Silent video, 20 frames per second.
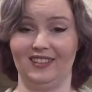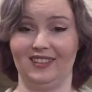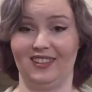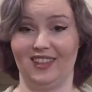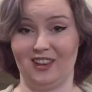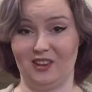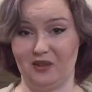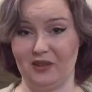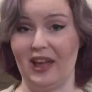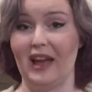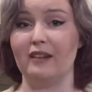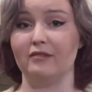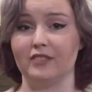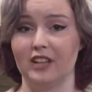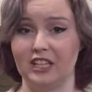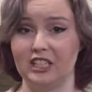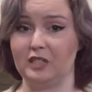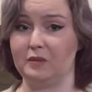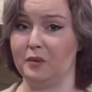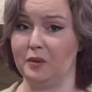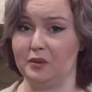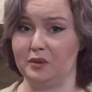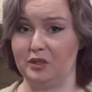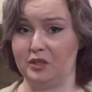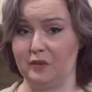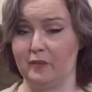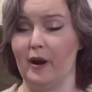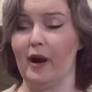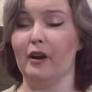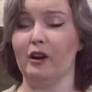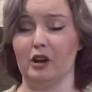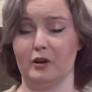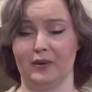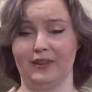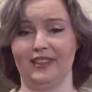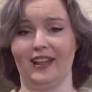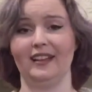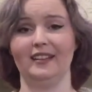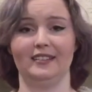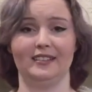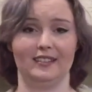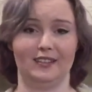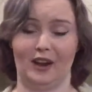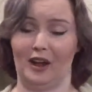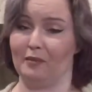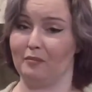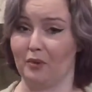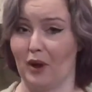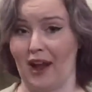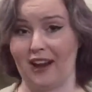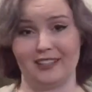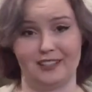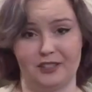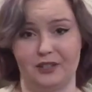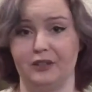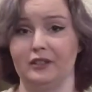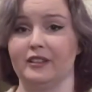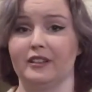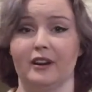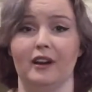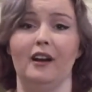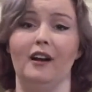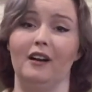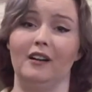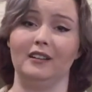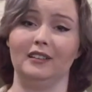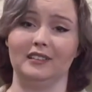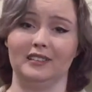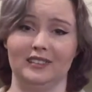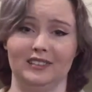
then you'll have less spoons tomorrow, and that's not practical at all.